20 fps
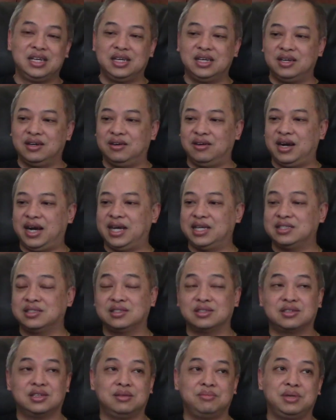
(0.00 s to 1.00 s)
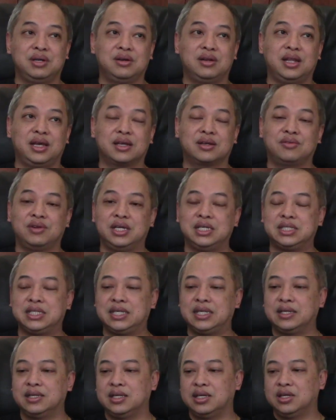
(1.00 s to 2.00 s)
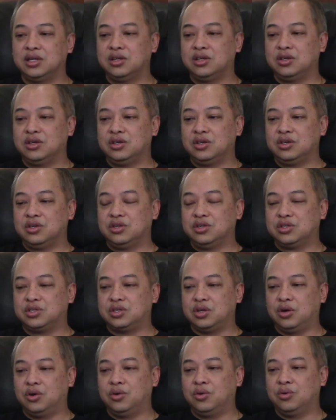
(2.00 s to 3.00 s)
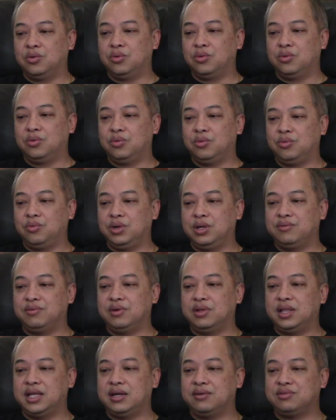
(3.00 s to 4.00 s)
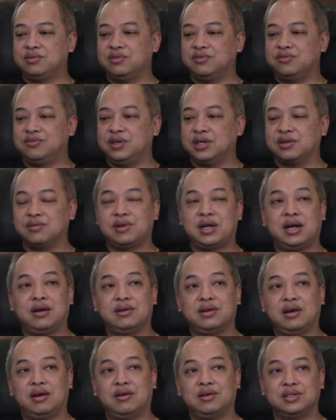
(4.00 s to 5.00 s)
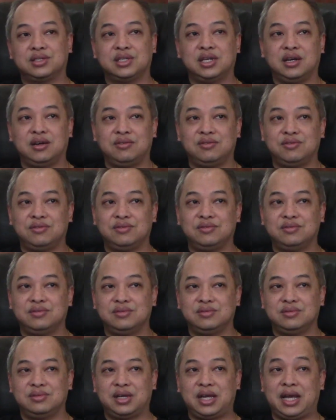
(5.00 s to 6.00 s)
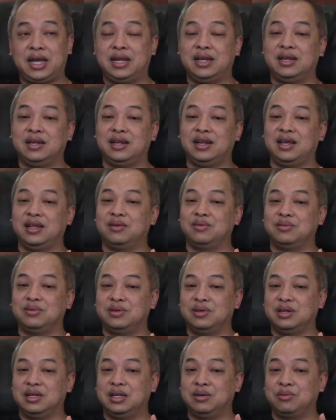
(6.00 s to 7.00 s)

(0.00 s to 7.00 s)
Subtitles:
or ice is gonna melt like crazy. So we were left to figure out ourselves, and we